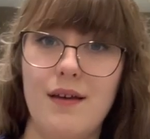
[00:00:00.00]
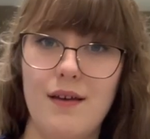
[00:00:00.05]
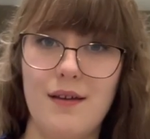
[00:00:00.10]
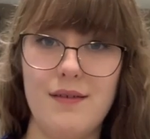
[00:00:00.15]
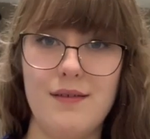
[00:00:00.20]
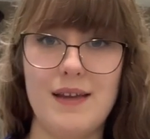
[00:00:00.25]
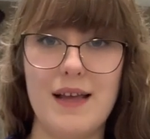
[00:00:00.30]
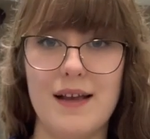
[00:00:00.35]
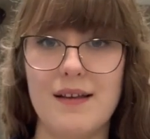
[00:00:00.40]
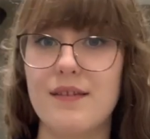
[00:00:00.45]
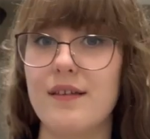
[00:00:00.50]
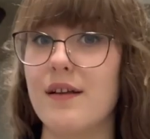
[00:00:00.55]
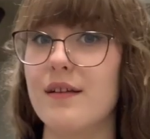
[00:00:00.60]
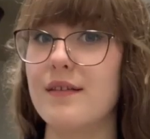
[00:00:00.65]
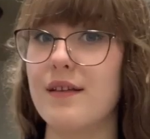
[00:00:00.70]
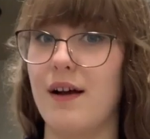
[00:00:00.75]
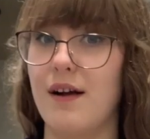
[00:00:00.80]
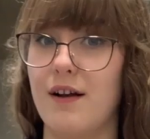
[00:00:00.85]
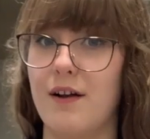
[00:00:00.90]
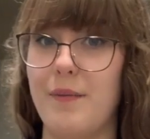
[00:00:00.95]
Next, I'll
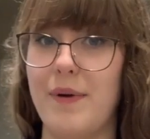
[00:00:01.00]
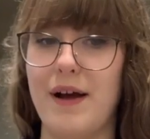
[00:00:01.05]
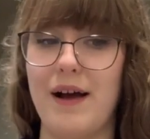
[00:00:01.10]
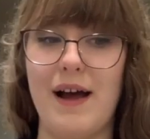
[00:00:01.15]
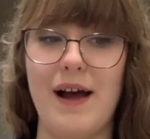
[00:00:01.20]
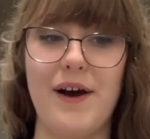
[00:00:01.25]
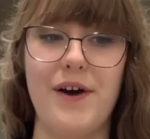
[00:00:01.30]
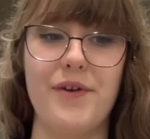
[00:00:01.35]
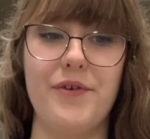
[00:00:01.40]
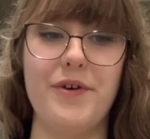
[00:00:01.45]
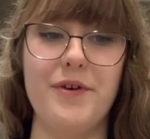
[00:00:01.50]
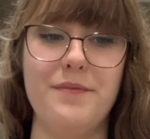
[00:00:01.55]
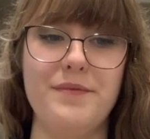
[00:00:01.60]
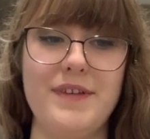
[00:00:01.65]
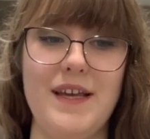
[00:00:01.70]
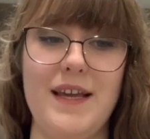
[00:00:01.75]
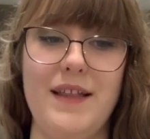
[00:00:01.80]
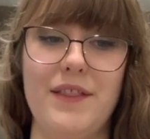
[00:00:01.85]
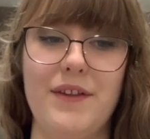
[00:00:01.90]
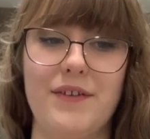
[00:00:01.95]
talk about how to
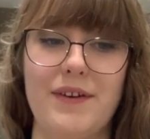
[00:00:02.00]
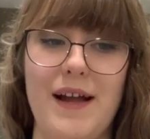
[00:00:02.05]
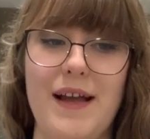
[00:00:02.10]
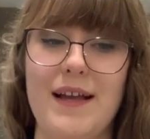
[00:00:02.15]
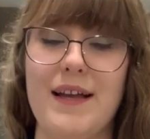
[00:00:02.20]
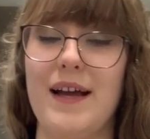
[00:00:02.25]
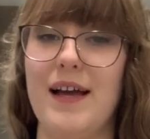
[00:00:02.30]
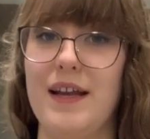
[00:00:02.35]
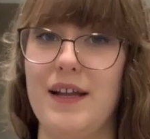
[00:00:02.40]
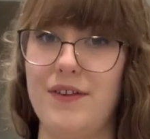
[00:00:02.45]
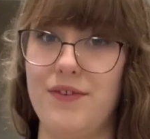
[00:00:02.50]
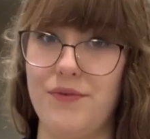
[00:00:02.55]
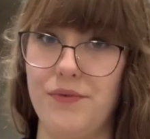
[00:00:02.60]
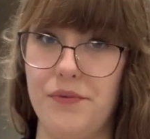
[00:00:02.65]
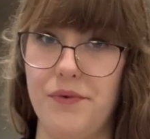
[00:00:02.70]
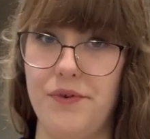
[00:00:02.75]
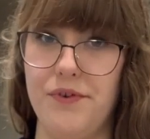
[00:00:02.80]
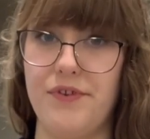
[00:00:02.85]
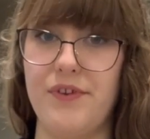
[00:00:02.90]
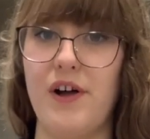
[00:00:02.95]
obtain the right kind of
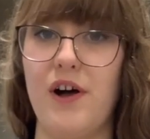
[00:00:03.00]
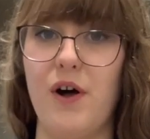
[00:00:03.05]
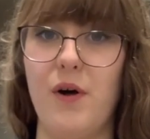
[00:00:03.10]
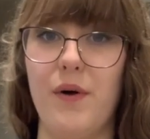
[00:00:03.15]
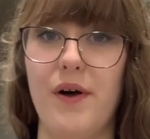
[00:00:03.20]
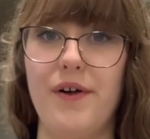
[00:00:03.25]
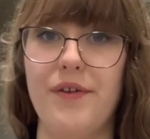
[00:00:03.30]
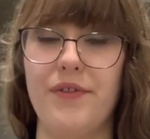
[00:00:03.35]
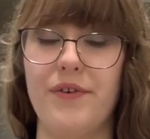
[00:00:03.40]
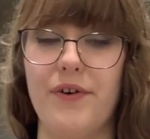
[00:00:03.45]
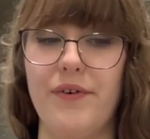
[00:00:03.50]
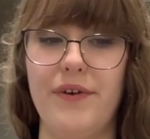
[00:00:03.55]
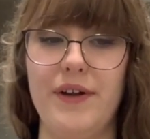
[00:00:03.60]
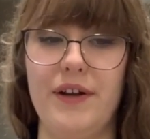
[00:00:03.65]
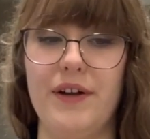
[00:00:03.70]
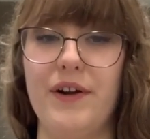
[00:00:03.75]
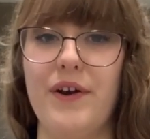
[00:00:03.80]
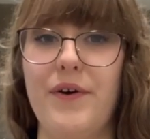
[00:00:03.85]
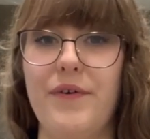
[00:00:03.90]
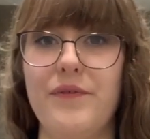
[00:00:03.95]
tools, all while throwing
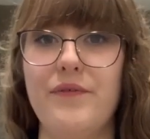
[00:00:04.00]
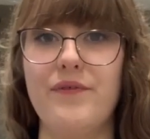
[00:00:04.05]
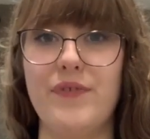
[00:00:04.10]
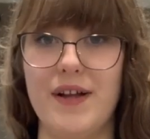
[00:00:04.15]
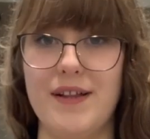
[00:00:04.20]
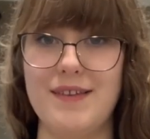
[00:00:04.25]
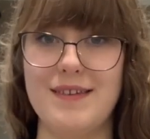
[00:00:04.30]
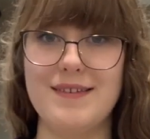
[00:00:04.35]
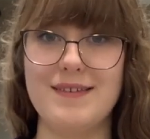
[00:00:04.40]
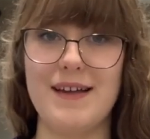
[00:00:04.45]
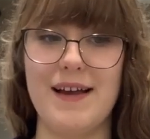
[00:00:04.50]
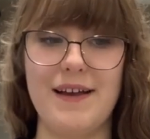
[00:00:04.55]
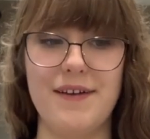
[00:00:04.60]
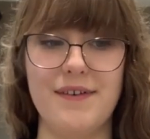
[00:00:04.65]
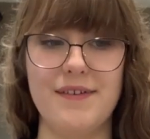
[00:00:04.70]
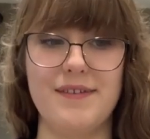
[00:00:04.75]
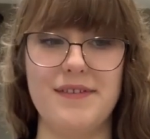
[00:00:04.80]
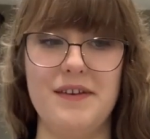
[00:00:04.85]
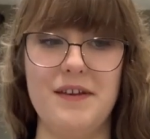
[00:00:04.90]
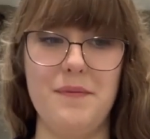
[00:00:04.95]
your own fun
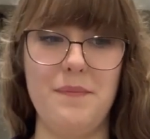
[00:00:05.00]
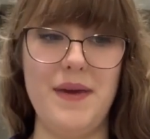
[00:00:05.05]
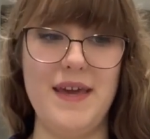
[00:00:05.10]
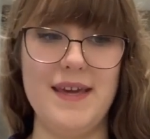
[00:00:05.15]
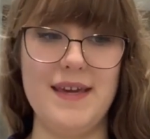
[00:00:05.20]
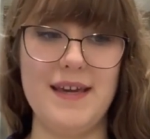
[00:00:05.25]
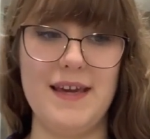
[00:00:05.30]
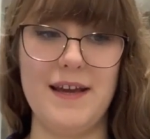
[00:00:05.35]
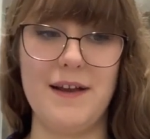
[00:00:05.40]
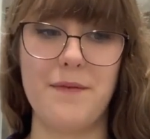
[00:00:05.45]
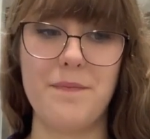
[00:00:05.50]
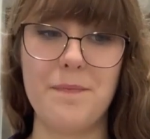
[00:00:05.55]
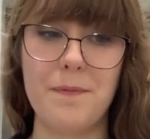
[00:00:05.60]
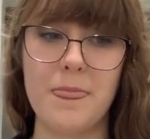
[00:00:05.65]
styles into baking.